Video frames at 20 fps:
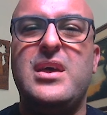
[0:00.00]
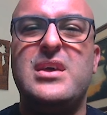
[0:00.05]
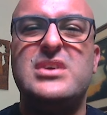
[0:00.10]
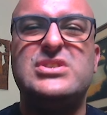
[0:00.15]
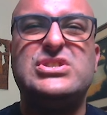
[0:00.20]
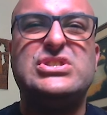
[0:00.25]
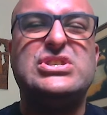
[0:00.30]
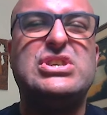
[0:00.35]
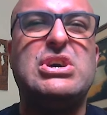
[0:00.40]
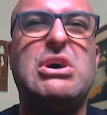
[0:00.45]

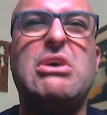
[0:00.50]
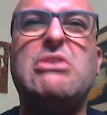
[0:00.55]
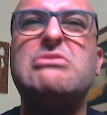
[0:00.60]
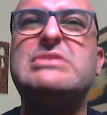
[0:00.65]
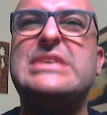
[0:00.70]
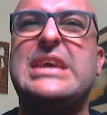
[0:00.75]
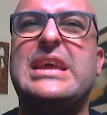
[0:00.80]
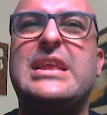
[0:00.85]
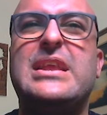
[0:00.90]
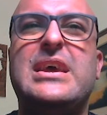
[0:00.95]

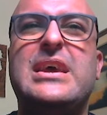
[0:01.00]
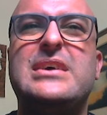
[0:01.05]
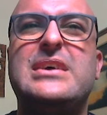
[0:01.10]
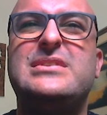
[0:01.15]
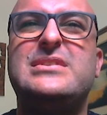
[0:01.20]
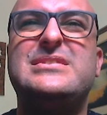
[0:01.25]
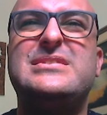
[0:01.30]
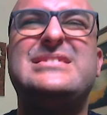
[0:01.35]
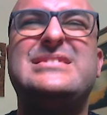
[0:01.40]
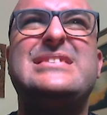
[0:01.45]
Scalding,
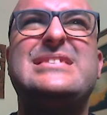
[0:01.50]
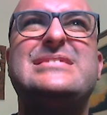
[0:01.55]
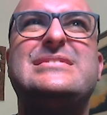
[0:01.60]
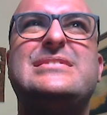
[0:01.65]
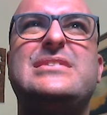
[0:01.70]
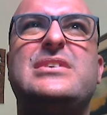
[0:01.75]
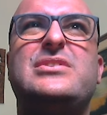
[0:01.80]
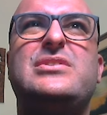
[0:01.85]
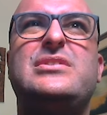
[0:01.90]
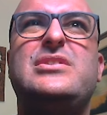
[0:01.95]

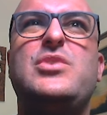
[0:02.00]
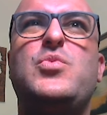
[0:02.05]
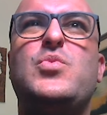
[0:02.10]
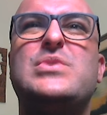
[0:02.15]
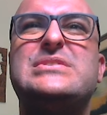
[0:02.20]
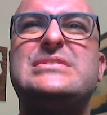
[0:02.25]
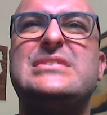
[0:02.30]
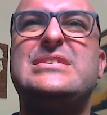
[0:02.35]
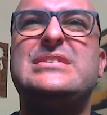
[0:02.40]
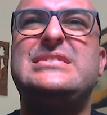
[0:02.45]
there
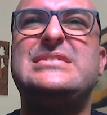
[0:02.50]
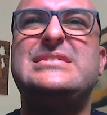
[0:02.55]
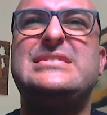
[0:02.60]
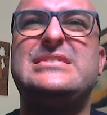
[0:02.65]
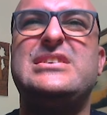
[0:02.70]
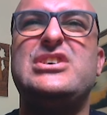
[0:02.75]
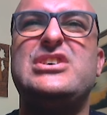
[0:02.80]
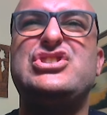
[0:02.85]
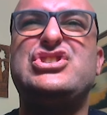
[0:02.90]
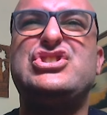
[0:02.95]
was
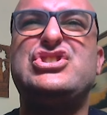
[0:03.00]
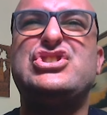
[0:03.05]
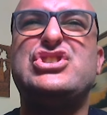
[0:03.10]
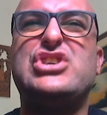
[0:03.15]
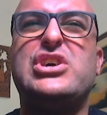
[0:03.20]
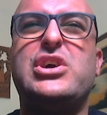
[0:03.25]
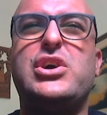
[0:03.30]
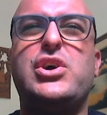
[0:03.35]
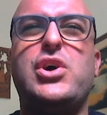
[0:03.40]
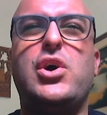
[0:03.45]
this
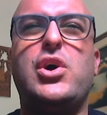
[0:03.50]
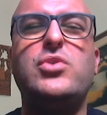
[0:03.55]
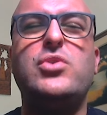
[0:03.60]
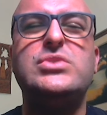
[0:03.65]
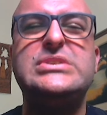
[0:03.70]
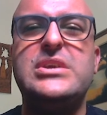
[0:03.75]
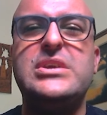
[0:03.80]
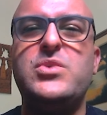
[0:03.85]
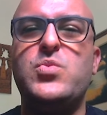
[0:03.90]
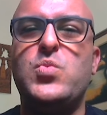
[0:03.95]

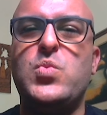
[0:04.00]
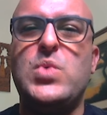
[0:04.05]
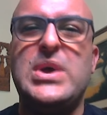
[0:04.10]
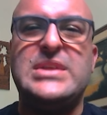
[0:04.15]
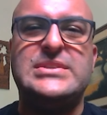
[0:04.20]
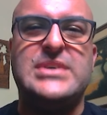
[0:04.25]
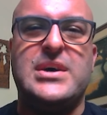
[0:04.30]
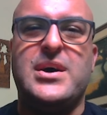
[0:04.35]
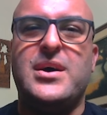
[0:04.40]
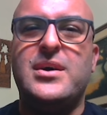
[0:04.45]
scalding
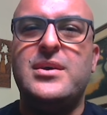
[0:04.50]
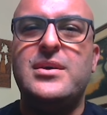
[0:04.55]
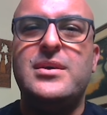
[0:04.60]
weather